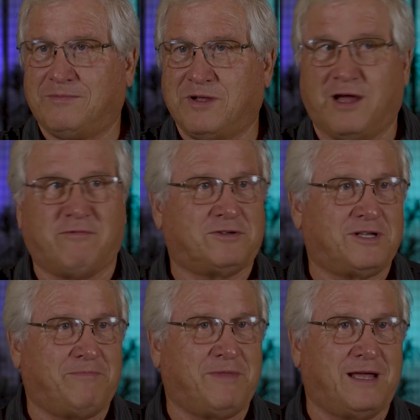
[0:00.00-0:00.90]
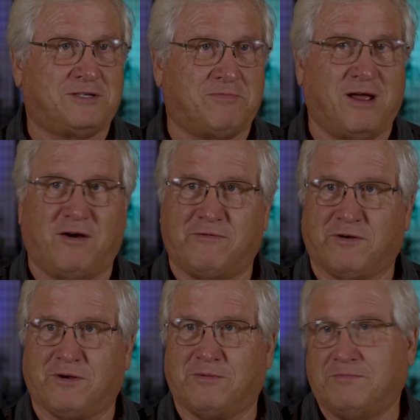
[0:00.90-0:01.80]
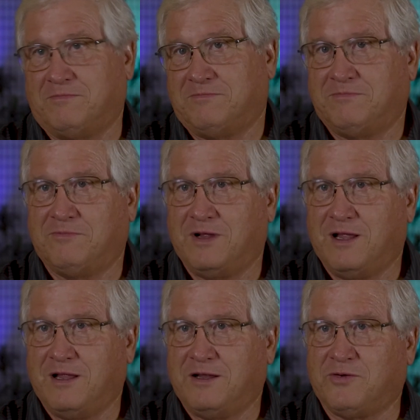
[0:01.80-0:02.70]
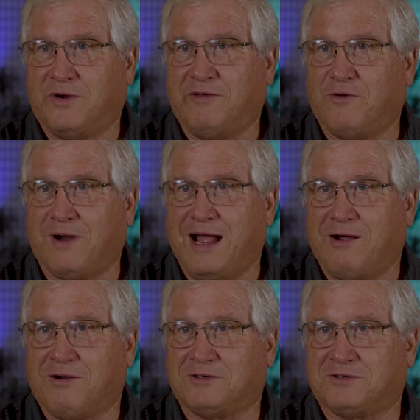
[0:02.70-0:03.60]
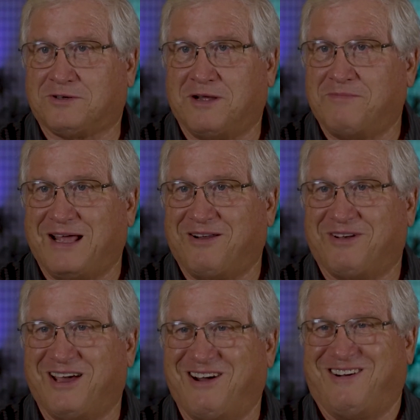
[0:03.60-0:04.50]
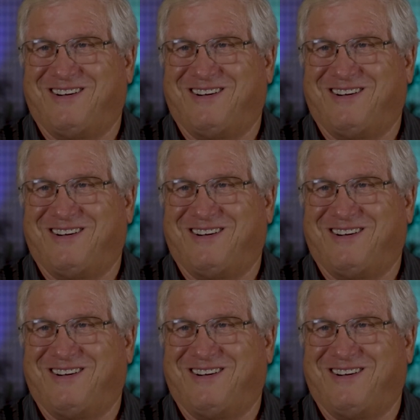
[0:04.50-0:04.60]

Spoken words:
covers up that smell for 24 hours or something, I don't know.